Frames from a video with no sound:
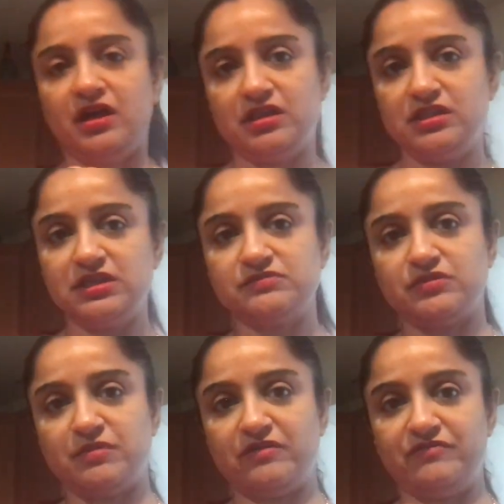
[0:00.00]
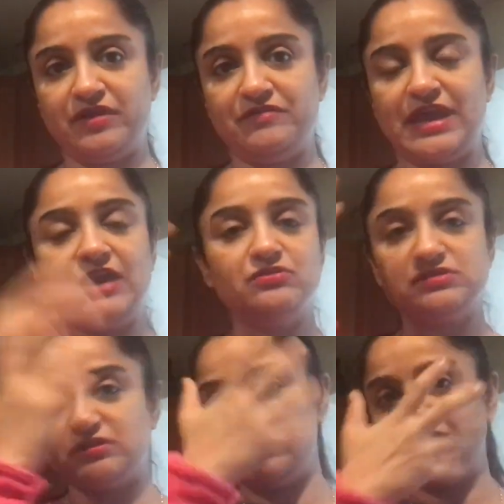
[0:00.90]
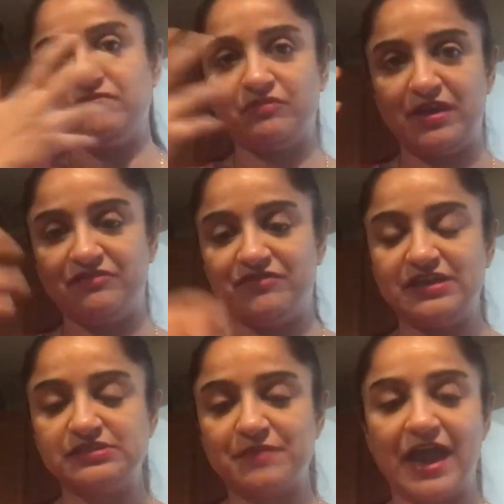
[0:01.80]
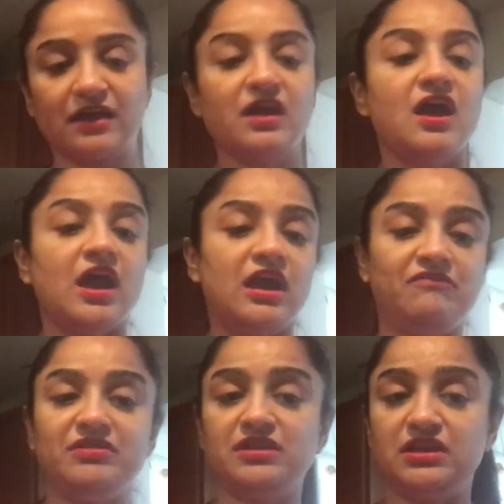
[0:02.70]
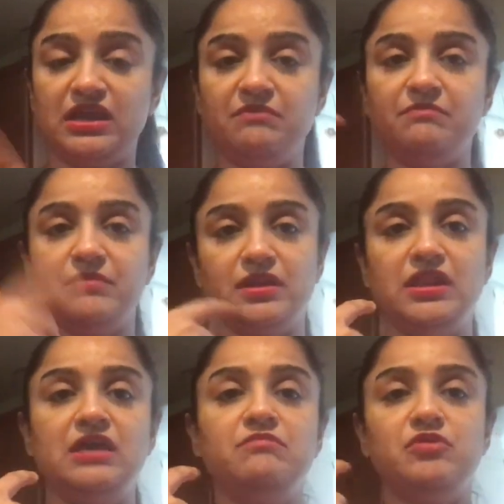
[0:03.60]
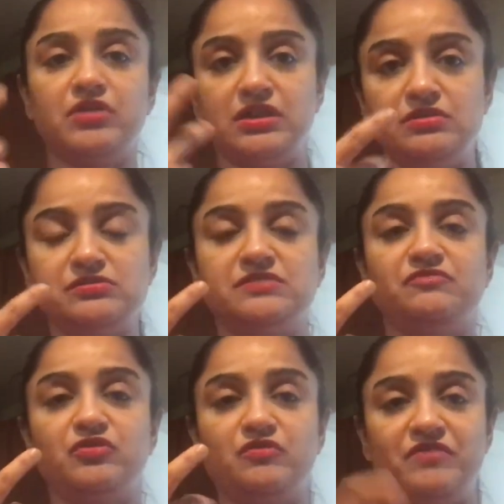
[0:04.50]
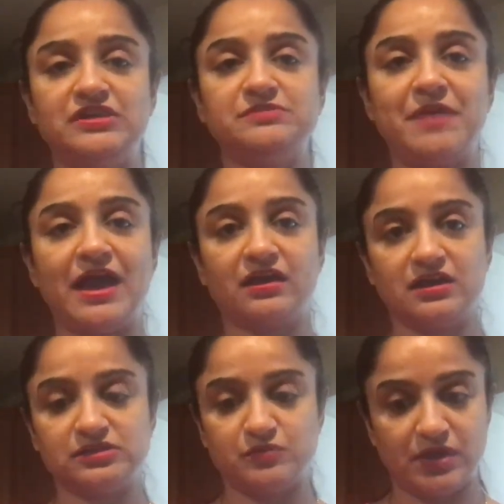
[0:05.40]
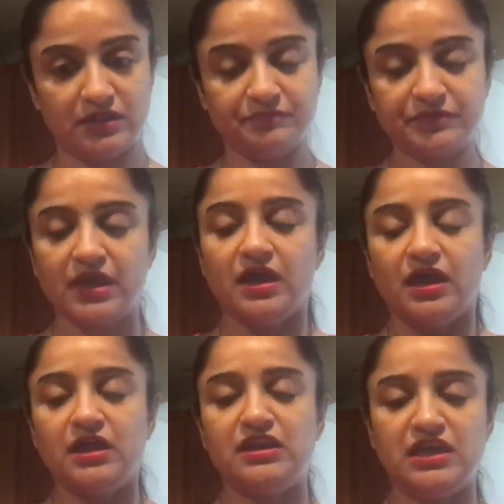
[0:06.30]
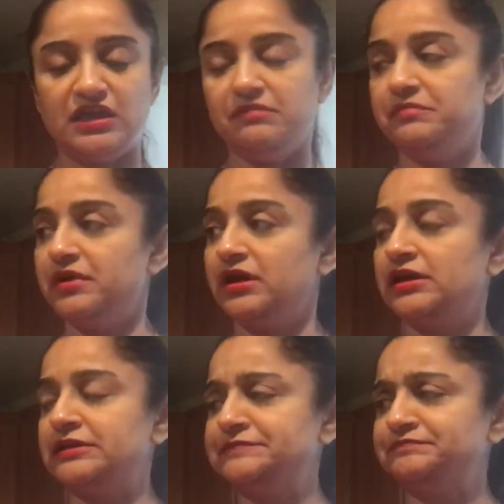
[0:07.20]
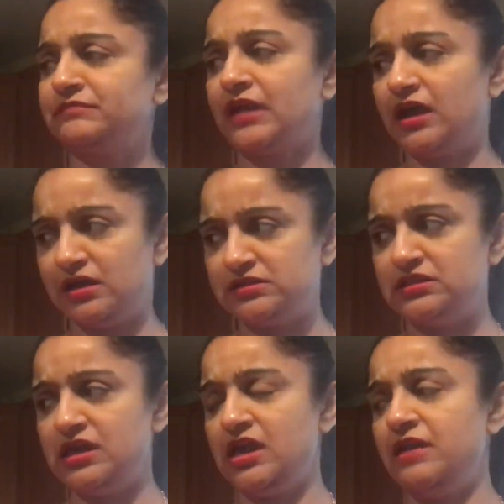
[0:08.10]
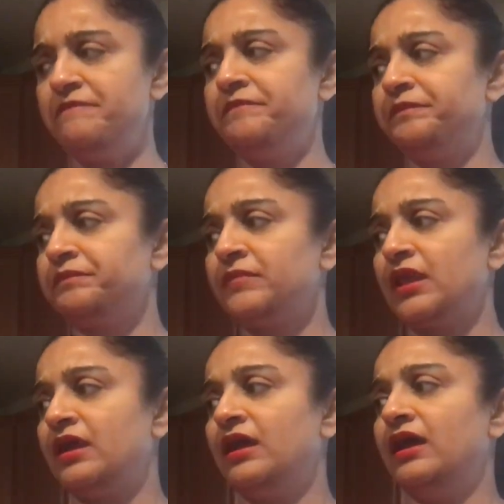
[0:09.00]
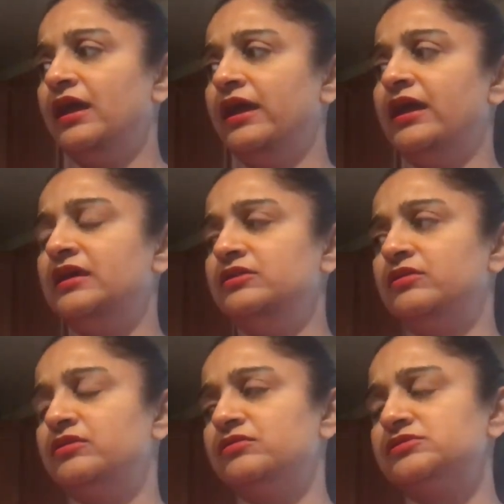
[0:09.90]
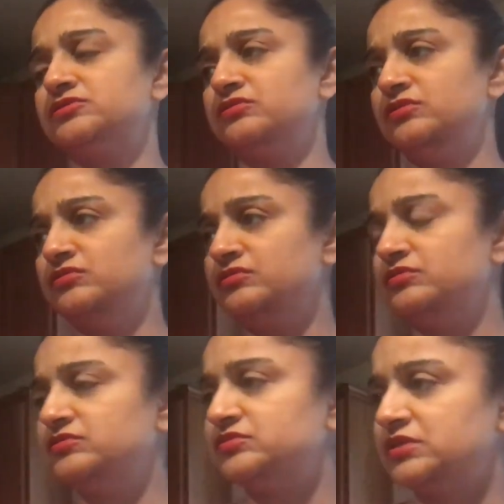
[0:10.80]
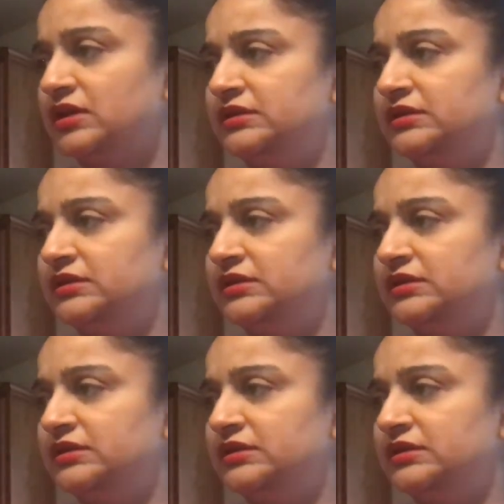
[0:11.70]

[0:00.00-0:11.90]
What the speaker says: Haldi is one of my favorite. I use it even for my face pack. Even the neem, you can use it for your face pack as well. Neem, haldi, and you can also use.